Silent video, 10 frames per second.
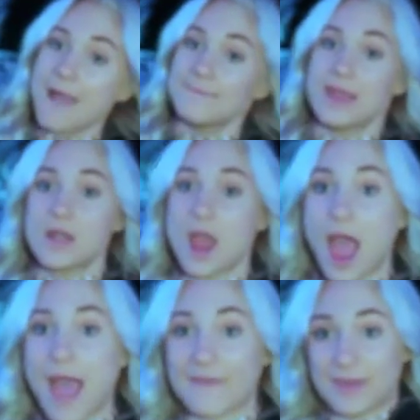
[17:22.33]
I might
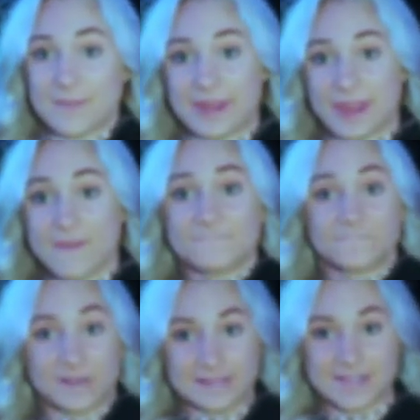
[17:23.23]
not have that many
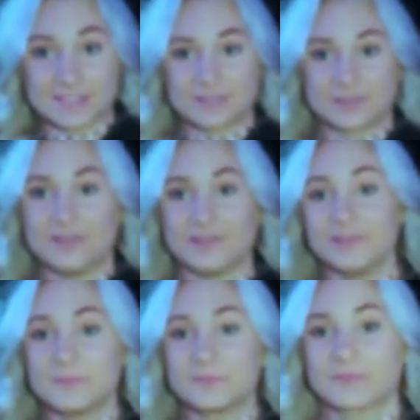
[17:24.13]
friends at
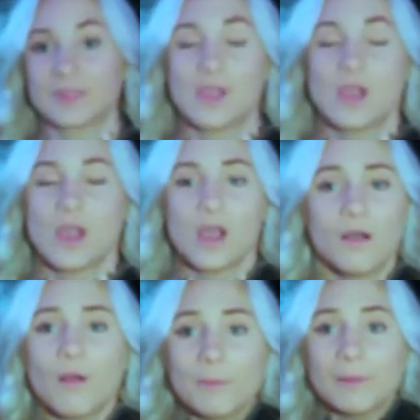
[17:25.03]
school
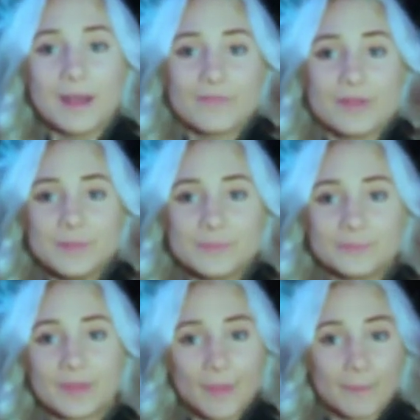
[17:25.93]
or
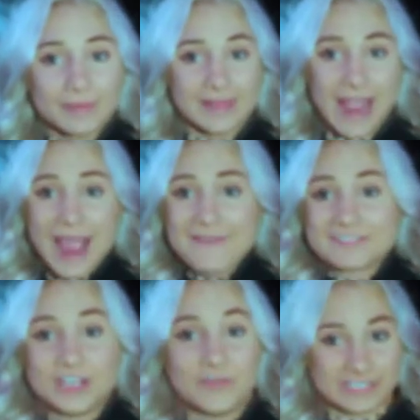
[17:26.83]
whatever, but, like, I
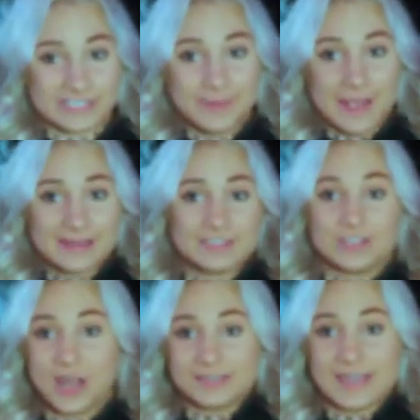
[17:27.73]
have
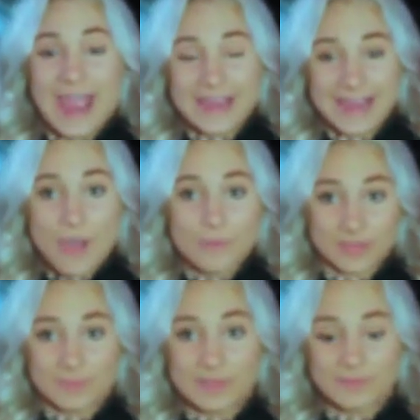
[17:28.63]
self-respect not to hang
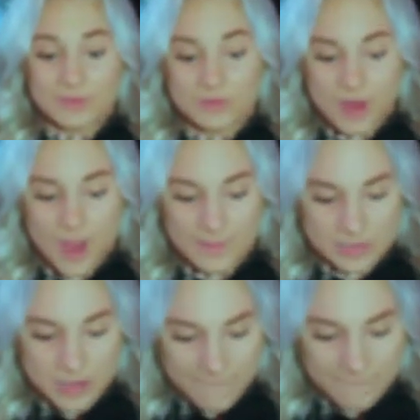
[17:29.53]
out with the people who got
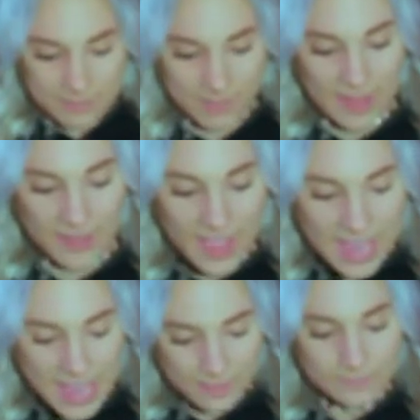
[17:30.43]
me grounded for a month.